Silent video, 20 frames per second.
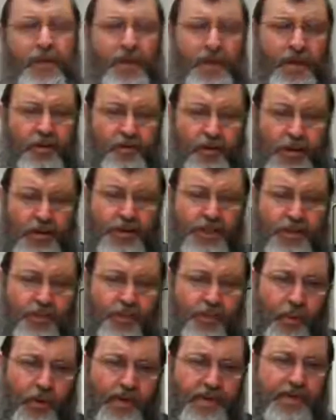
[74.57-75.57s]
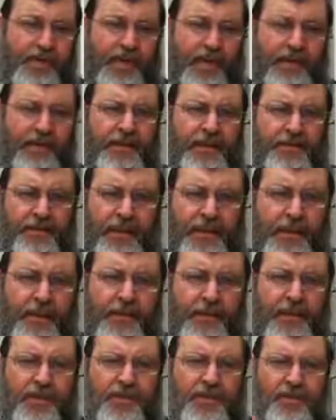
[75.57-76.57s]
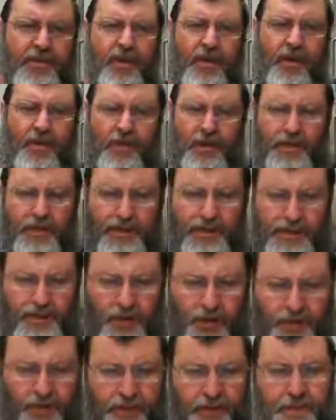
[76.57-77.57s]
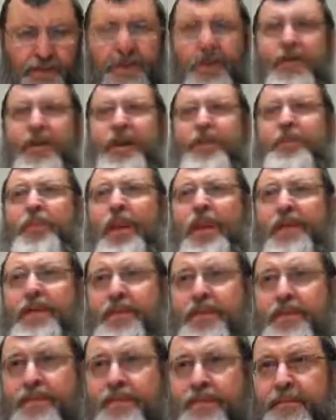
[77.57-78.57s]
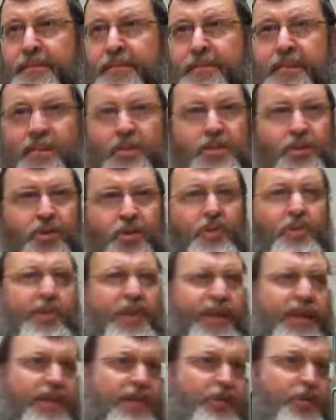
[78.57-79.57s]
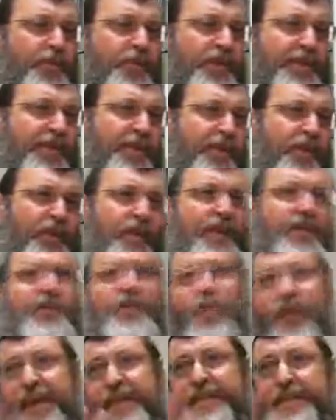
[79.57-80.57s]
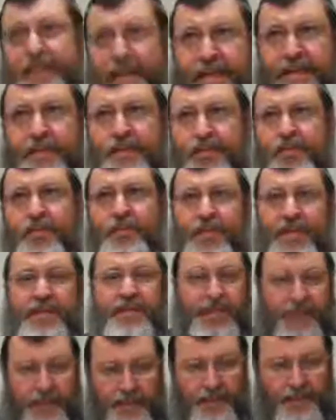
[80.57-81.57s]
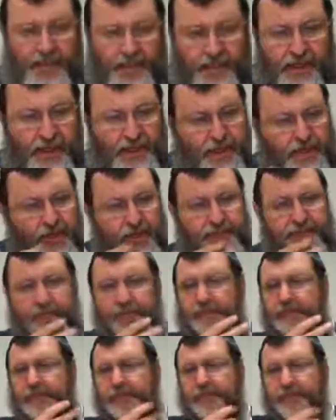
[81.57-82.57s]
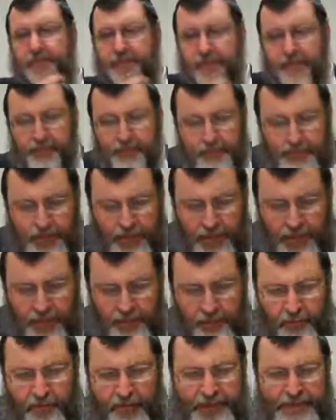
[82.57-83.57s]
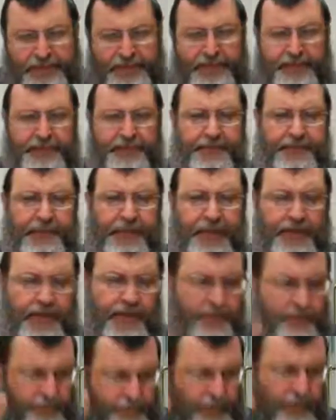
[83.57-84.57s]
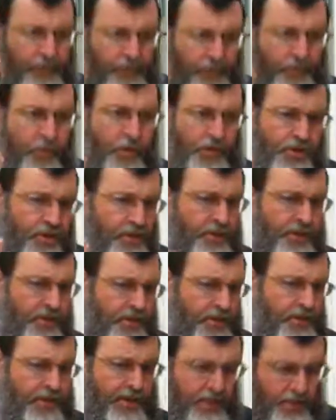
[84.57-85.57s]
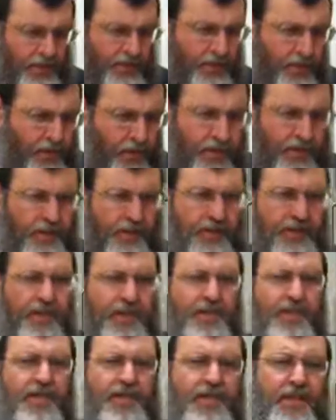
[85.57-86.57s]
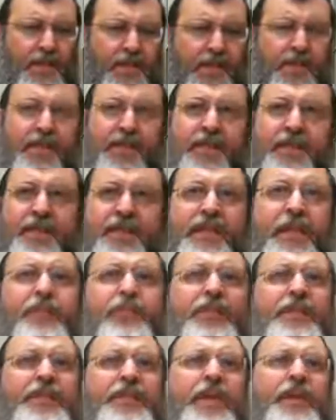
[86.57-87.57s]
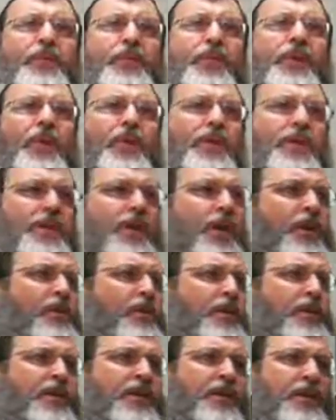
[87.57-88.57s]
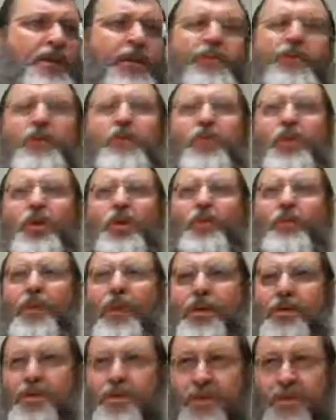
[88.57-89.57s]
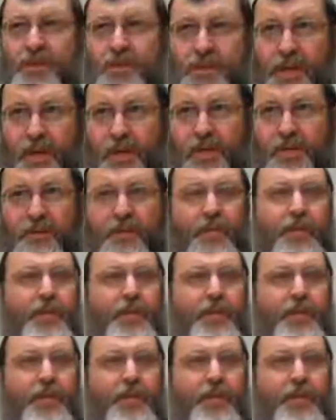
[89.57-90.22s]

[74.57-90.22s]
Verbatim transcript: Rashi points out that Vaibin Saroid is not in its correct place. It shouldn't be here, it should be somewhere else. Where exactly it should be is another discussion. But the Meforshim, the discussion, the Gemara discusses that this is a separate Sefer on its own. This is a separate book of Moses on its own.